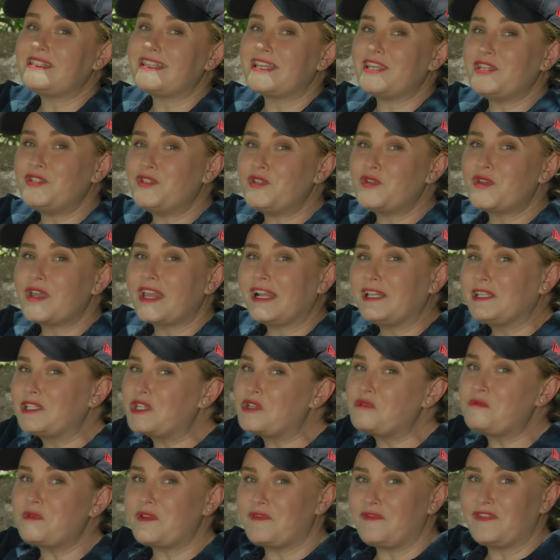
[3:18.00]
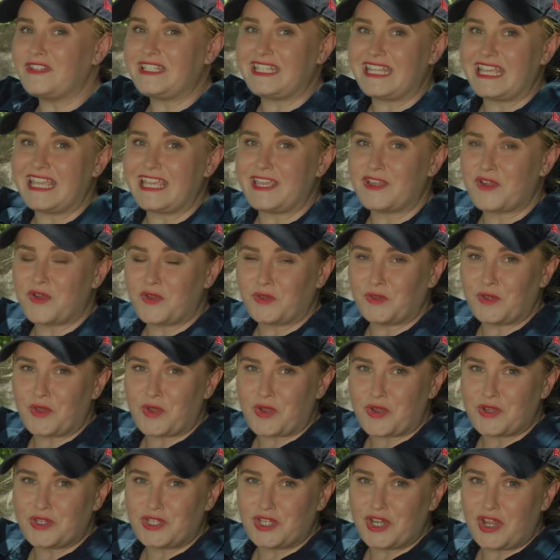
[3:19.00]
that you do get a little bit of fatigue on
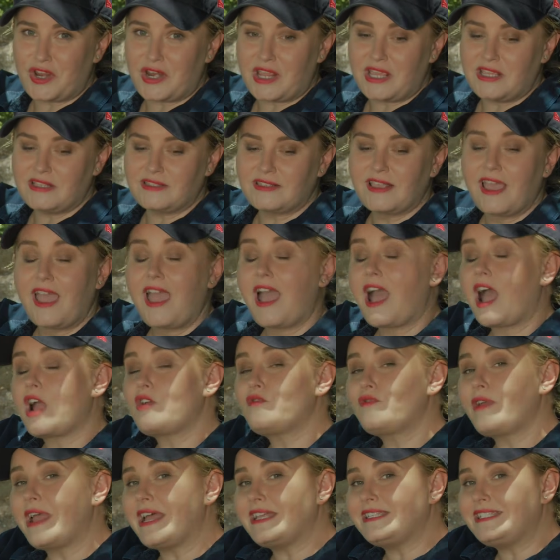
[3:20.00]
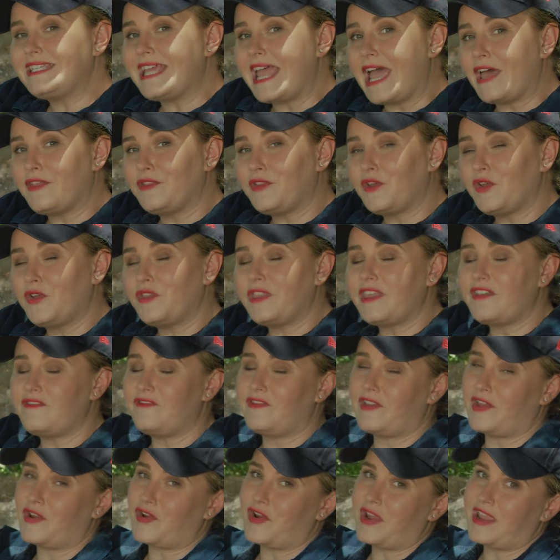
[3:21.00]
longer journeys. Around town though, they're
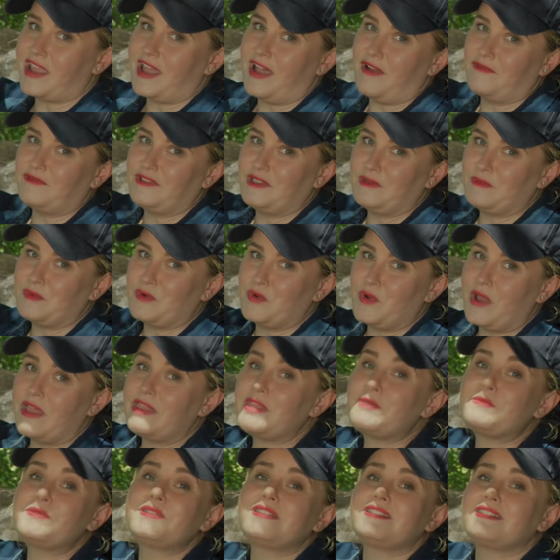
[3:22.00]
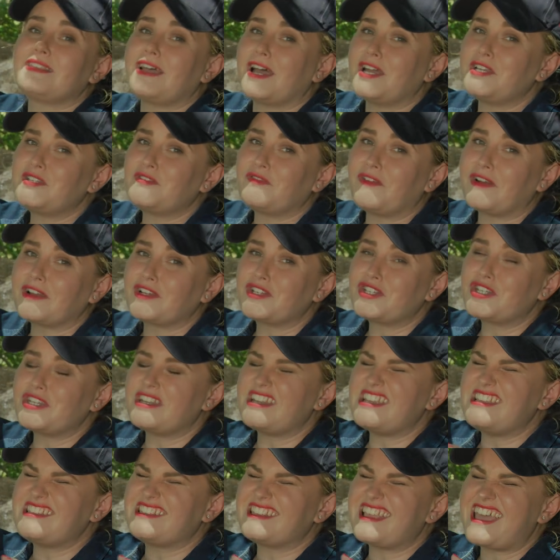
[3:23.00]
very comfortable and the massage function
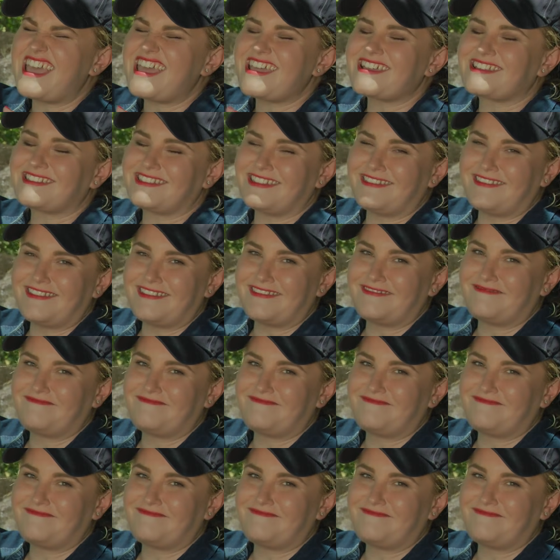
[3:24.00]
is excellent.